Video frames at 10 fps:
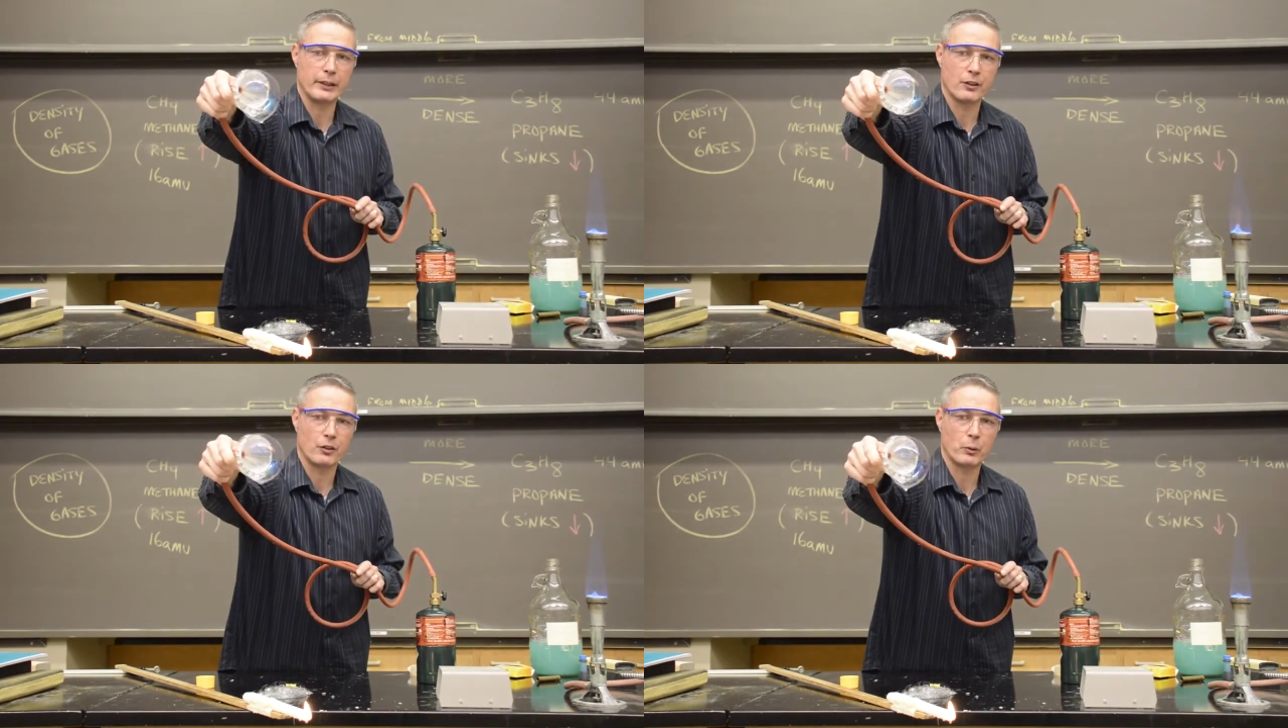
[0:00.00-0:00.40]

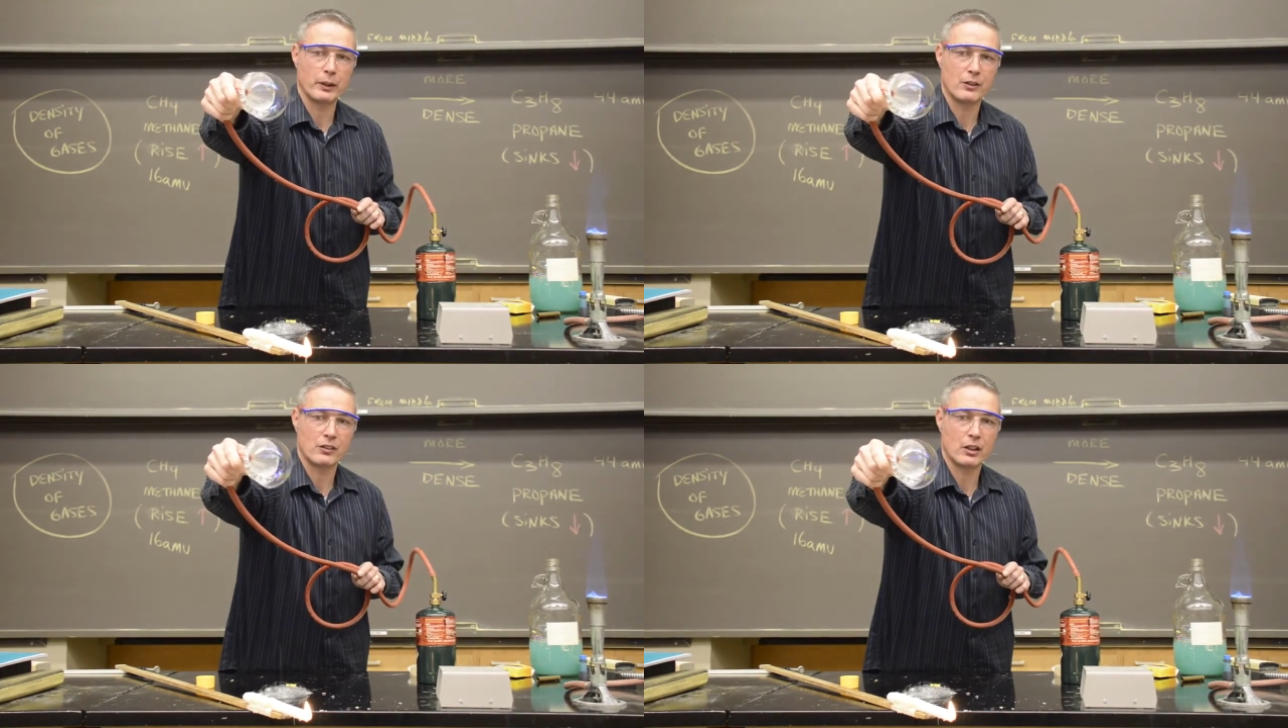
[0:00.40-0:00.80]
because
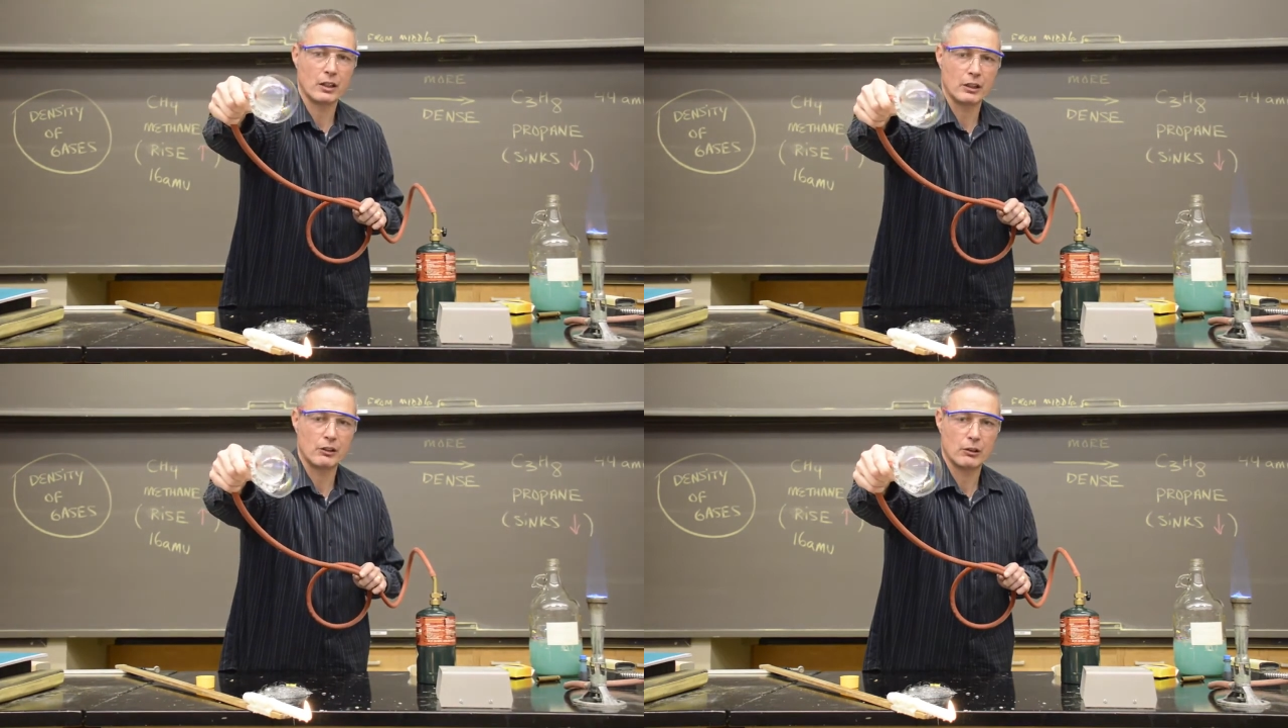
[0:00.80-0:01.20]
what it's
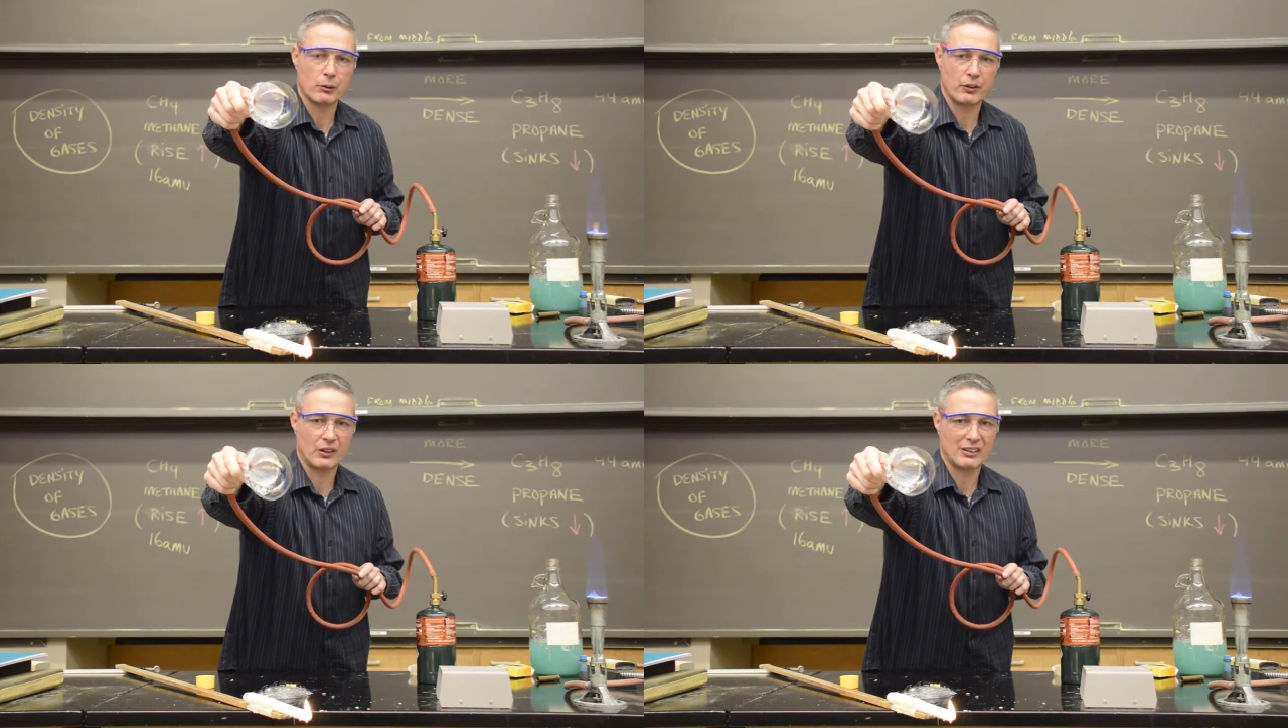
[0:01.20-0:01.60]
going to
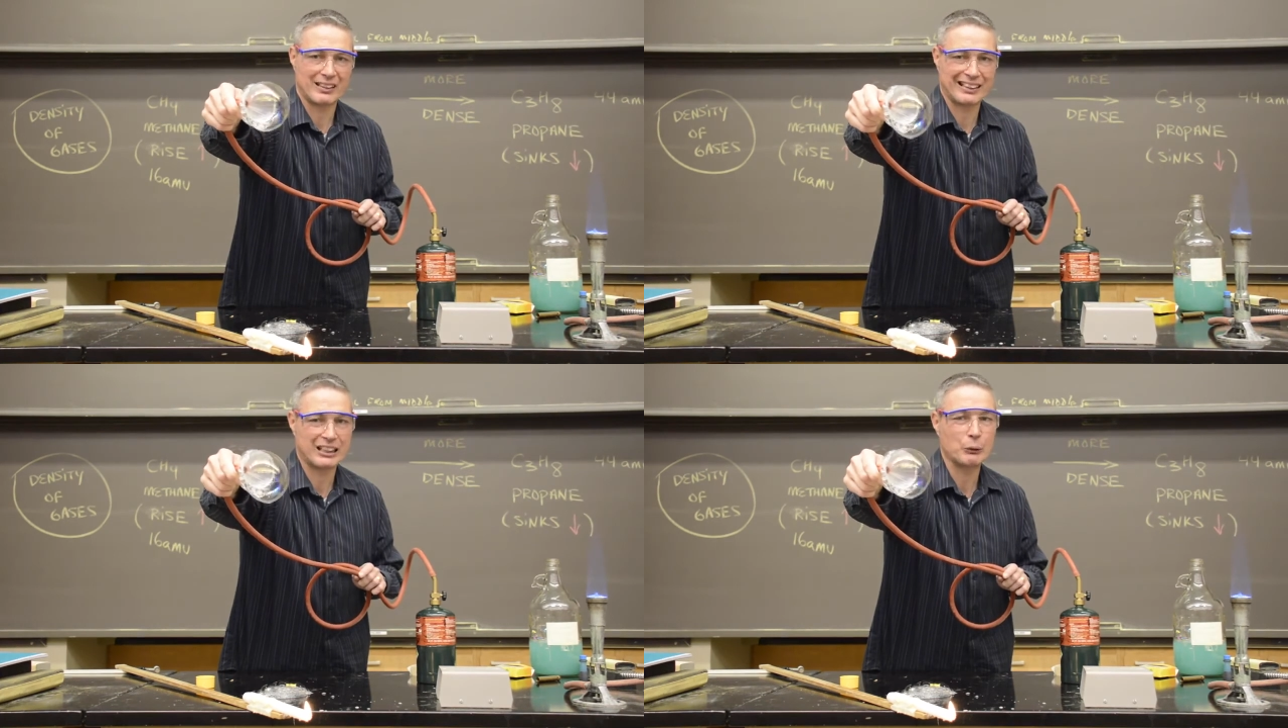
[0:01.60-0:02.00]
do is it's
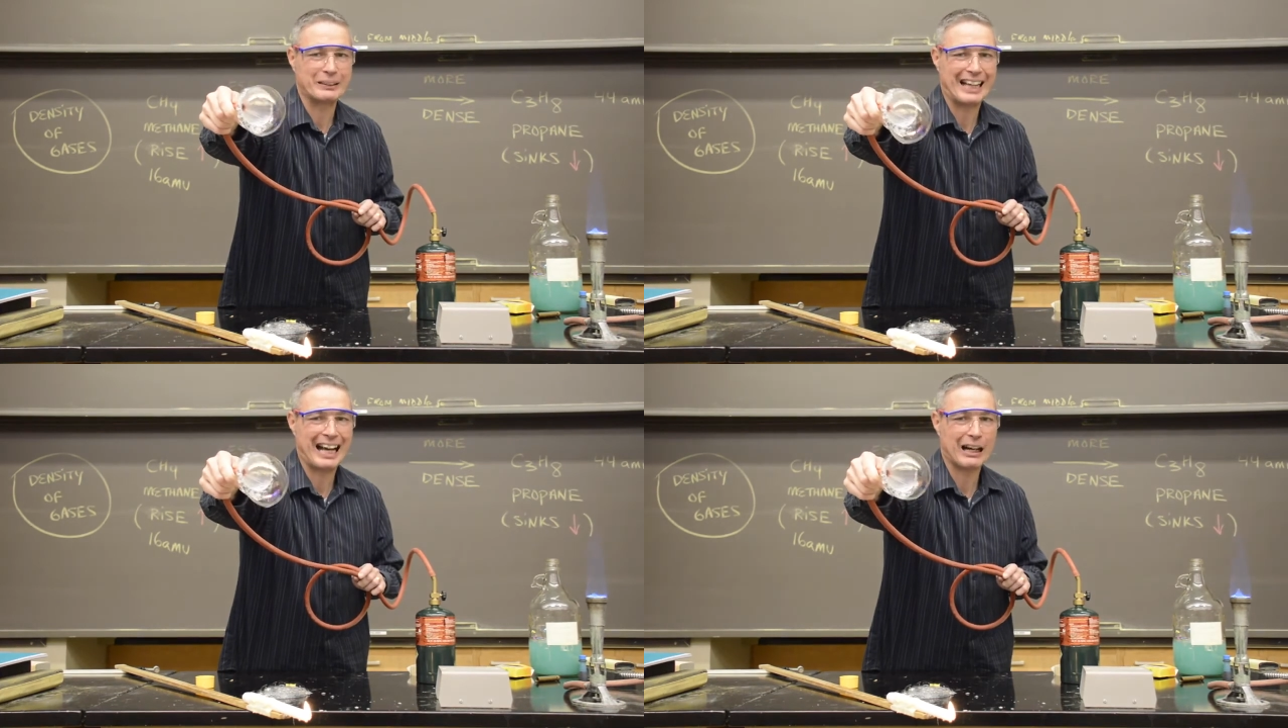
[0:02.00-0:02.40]
going to go
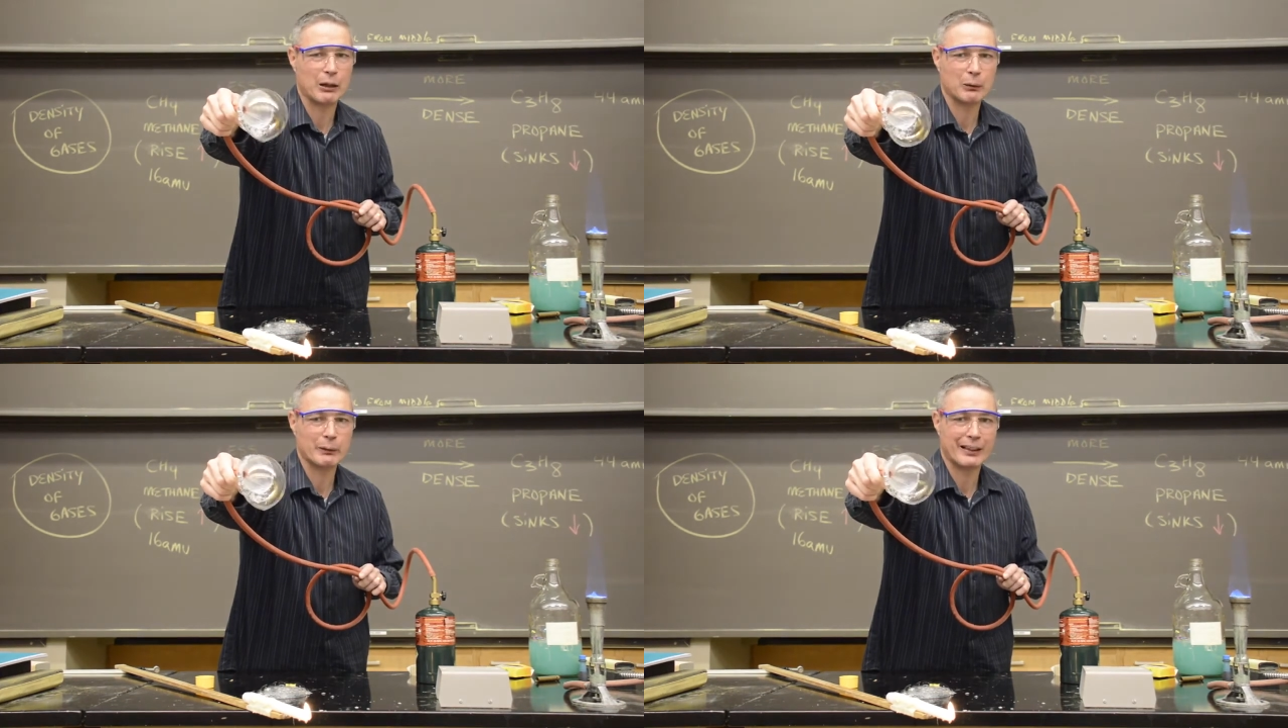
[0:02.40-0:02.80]

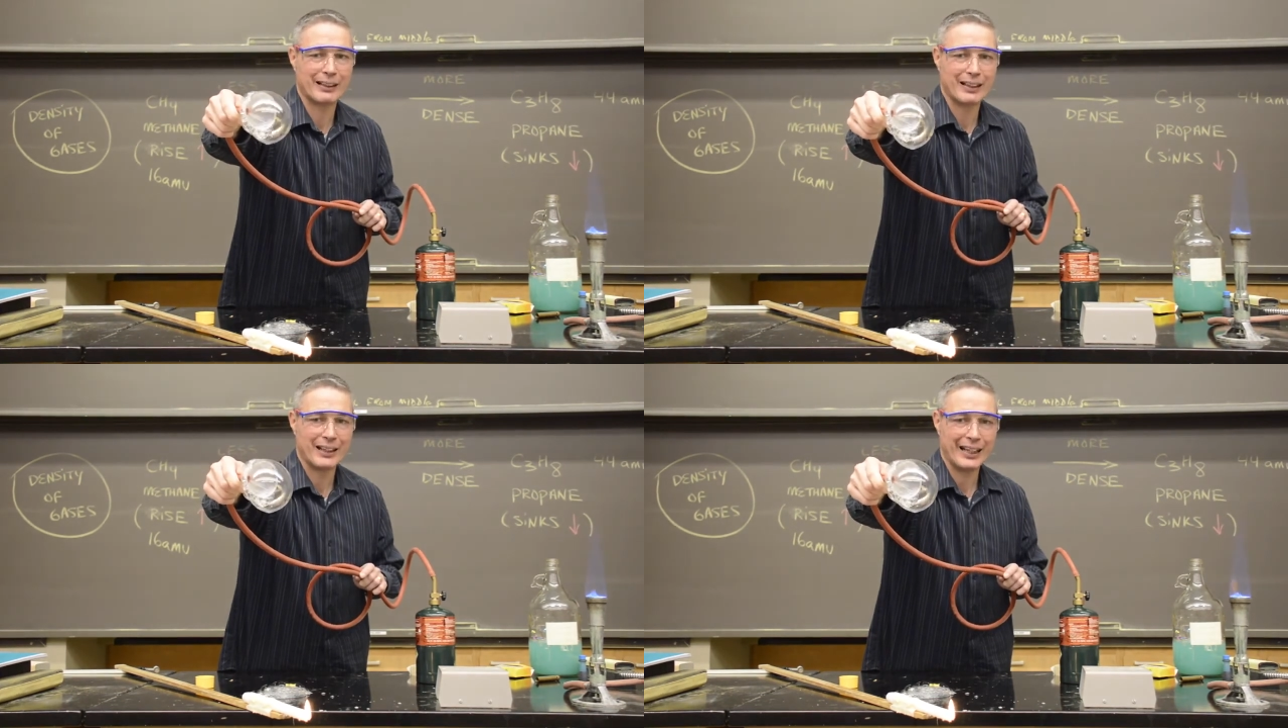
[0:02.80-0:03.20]
down